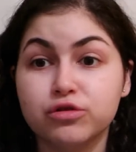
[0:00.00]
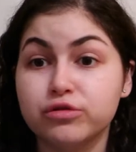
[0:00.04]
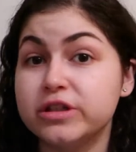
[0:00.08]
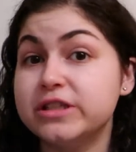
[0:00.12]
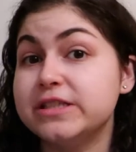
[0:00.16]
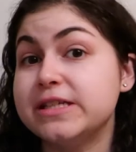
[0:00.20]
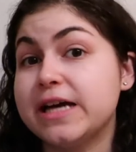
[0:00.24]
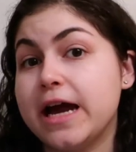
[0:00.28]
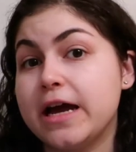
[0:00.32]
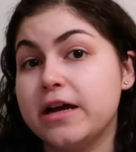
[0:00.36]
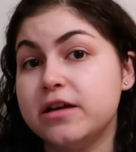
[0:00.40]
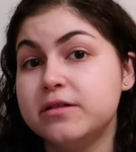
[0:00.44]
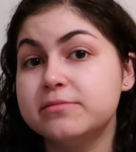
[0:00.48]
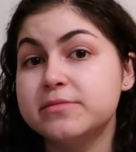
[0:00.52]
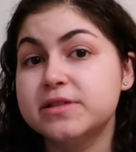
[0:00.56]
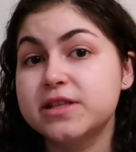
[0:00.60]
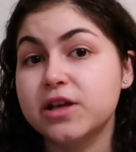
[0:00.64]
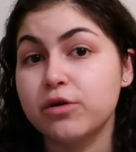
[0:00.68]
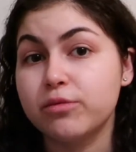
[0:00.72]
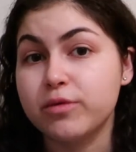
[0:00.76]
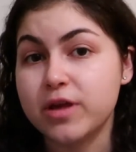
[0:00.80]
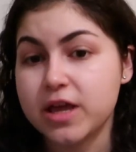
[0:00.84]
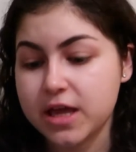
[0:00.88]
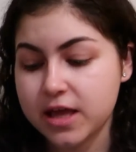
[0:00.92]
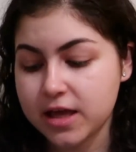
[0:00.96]
three times
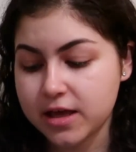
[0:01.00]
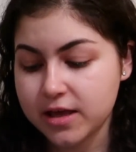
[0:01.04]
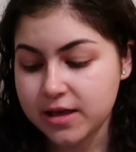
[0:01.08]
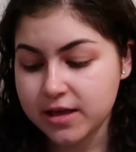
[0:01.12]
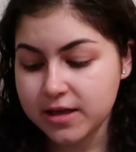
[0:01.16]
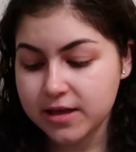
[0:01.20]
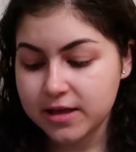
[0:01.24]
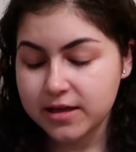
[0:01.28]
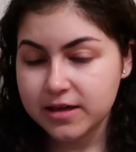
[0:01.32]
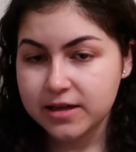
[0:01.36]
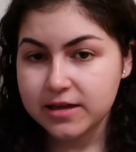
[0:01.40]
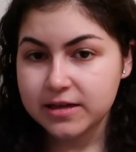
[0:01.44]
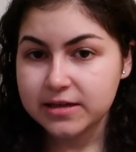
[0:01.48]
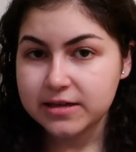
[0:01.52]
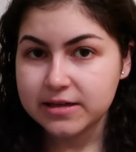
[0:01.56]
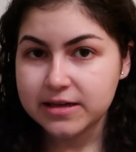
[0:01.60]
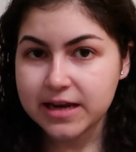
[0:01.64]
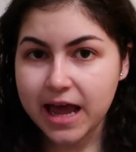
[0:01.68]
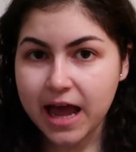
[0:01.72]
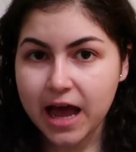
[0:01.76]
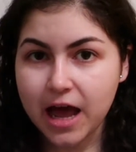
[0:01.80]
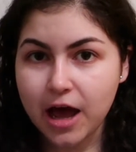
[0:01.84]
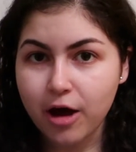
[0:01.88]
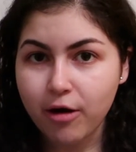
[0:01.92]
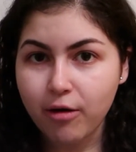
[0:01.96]
a week.
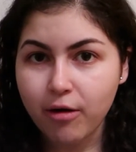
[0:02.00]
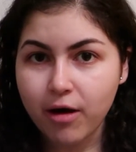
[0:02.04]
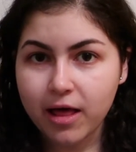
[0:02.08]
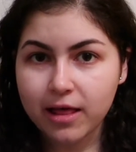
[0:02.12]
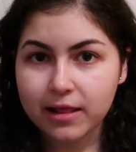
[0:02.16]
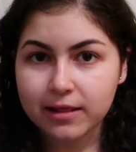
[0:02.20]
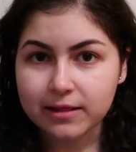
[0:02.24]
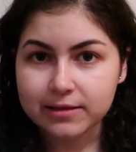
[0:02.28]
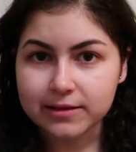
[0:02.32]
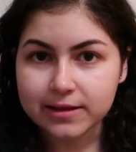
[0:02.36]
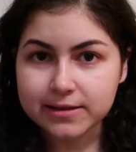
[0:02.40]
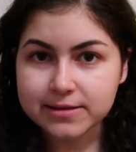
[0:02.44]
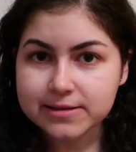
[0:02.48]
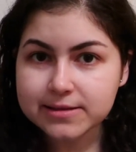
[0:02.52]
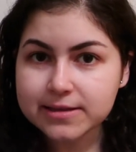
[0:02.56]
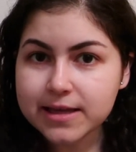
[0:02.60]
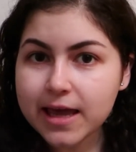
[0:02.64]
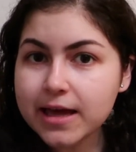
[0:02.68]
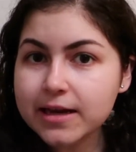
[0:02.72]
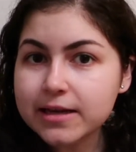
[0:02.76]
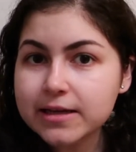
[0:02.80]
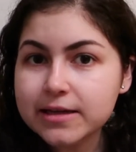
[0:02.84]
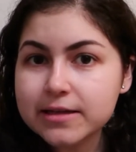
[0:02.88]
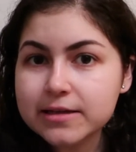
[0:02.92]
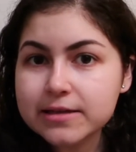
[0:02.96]
Now let's
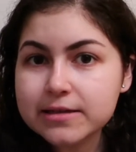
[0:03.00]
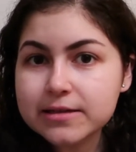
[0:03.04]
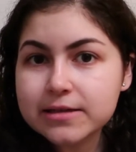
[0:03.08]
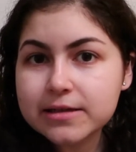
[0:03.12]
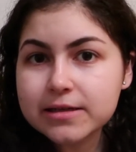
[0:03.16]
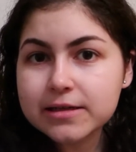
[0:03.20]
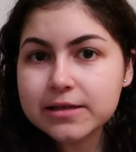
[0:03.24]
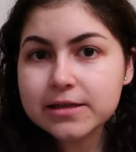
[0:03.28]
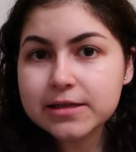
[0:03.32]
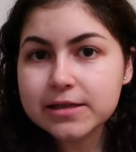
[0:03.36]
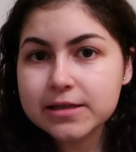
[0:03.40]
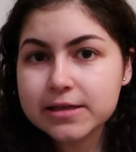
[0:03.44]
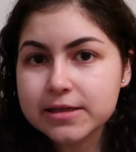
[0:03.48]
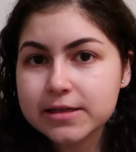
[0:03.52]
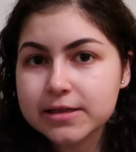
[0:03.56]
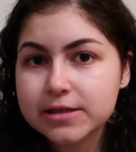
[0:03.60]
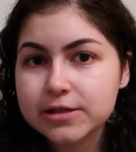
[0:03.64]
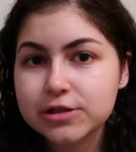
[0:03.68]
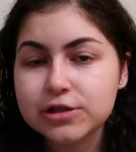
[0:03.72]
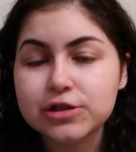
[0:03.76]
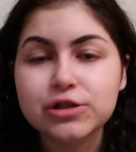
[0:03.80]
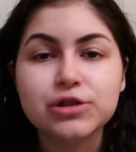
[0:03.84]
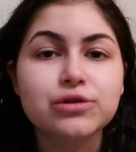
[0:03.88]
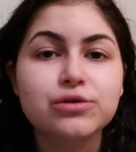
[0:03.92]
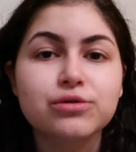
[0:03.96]
get in
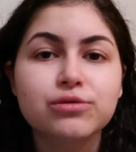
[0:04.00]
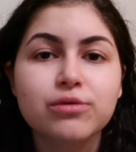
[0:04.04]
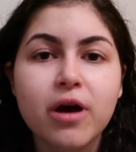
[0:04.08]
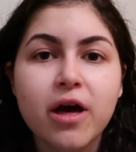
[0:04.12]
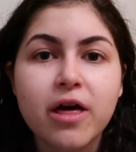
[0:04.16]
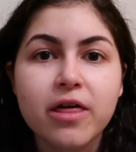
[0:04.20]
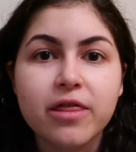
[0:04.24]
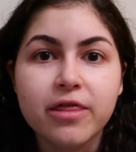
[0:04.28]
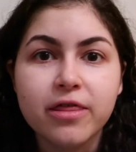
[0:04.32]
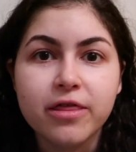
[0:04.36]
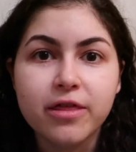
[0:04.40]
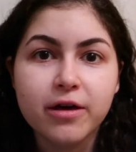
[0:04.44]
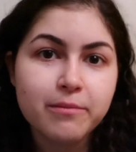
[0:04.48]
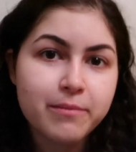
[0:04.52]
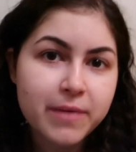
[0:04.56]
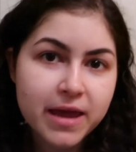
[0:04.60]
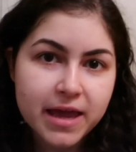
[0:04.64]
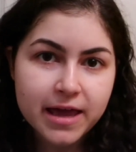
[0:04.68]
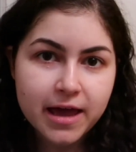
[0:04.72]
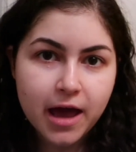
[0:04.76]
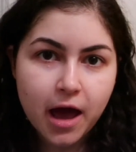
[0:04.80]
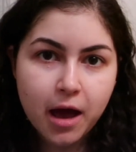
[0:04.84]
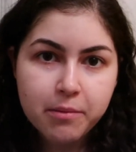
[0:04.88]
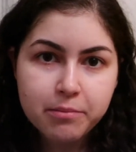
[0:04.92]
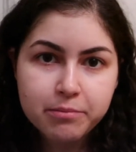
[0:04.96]
to the
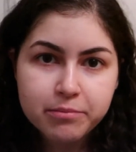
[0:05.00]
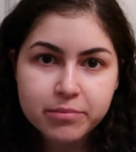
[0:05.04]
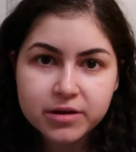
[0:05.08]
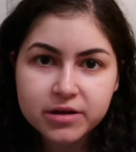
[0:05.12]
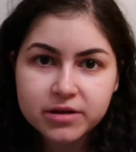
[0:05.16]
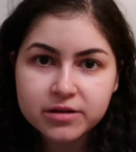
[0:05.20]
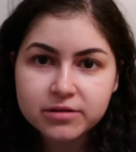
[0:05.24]
makeup.